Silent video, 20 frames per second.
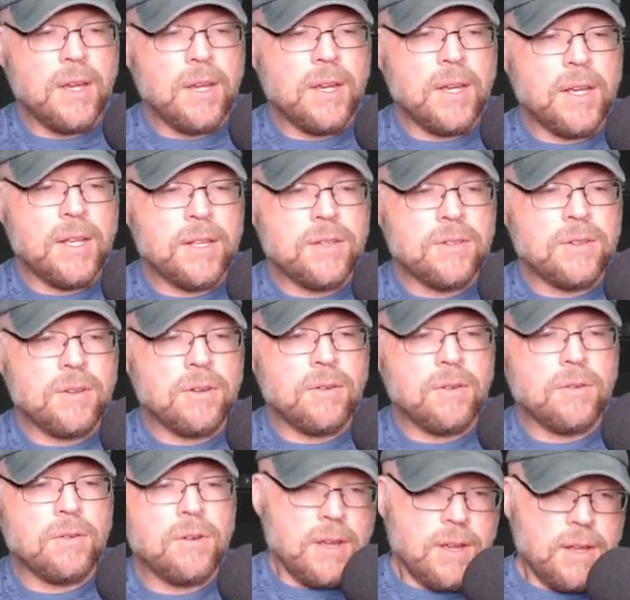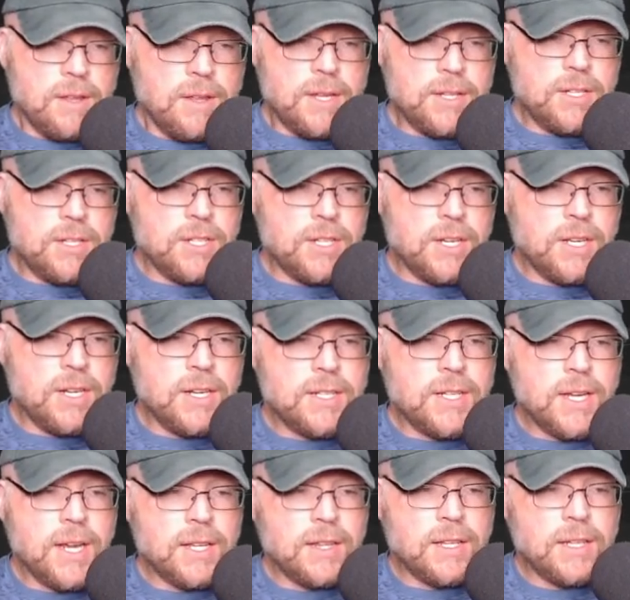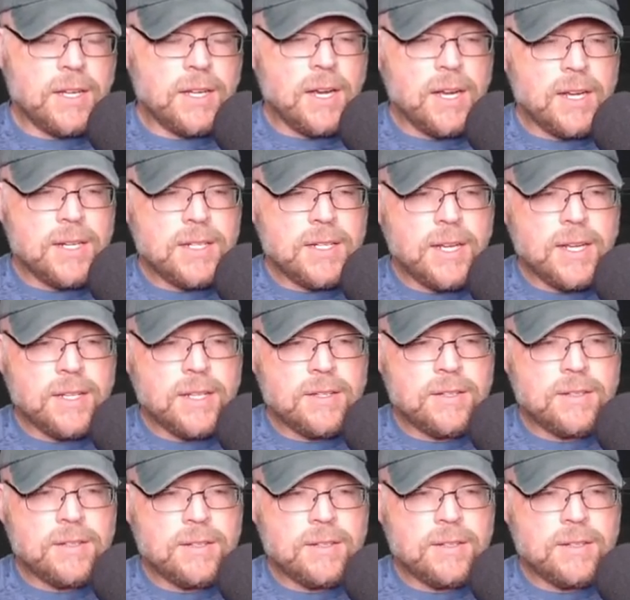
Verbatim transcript: And so this is going to take the contents